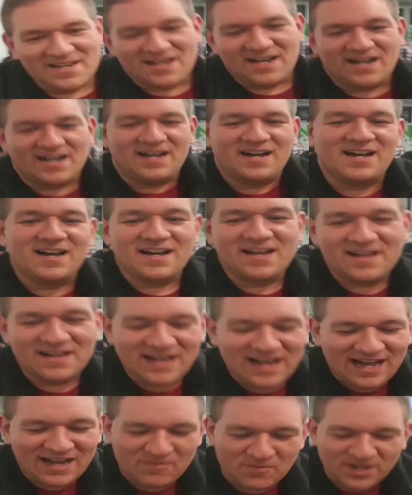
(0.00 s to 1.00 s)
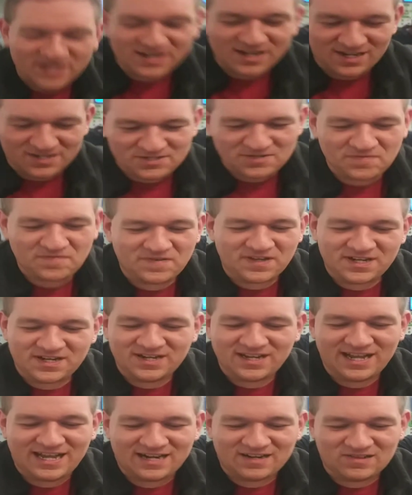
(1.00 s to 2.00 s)
I went
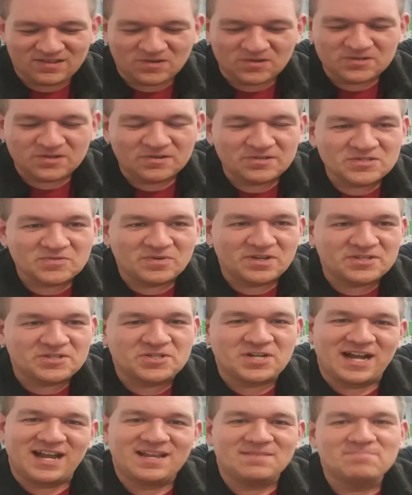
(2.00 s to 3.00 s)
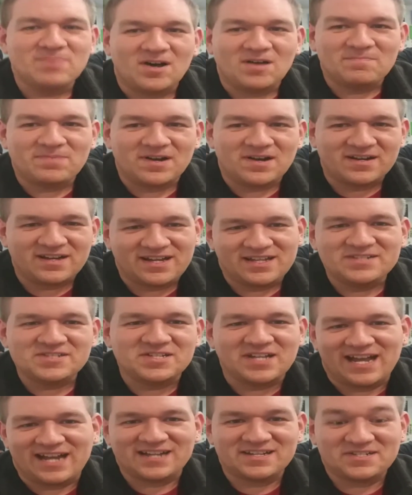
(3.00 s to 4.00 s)
undefeated at locals with giant ballpark
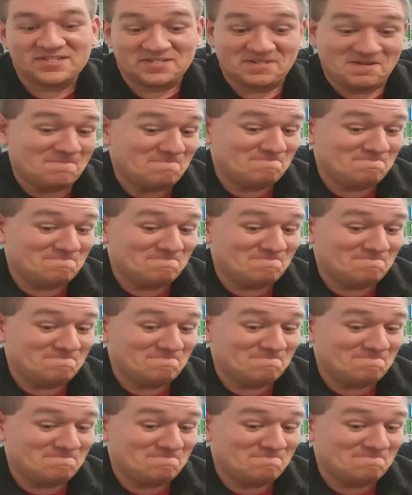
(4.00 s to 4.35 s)
insects.